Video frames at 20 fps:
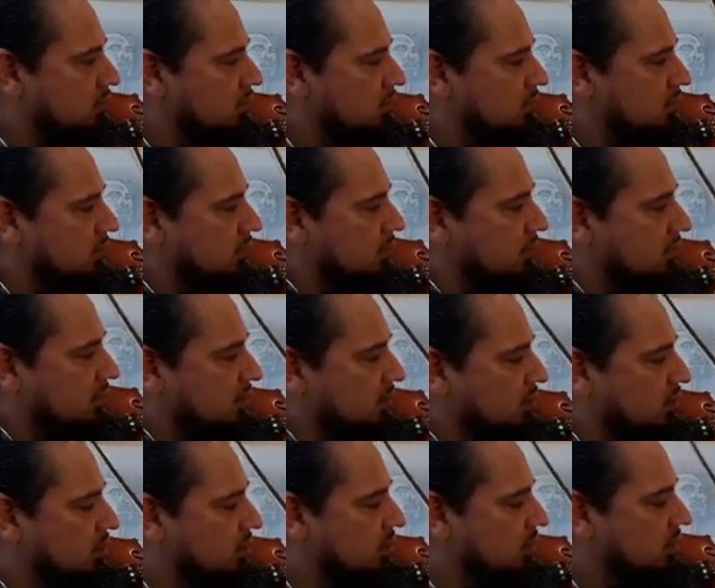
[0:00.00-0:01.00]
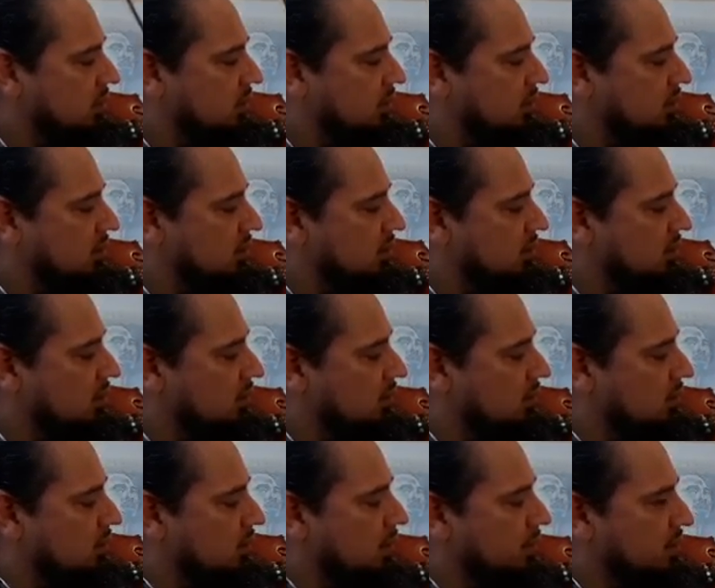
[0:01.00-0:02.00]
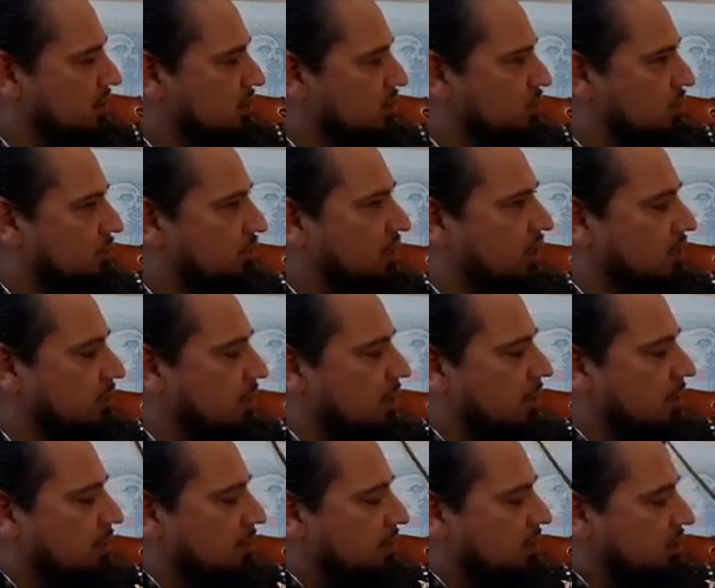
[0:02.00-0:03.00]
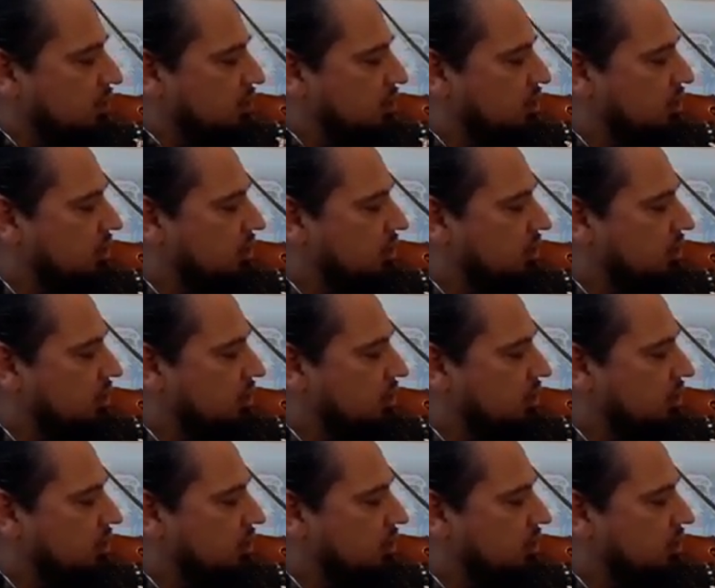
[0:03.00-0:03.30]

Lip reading: Let me see, G. Let me just refresh my memory. G,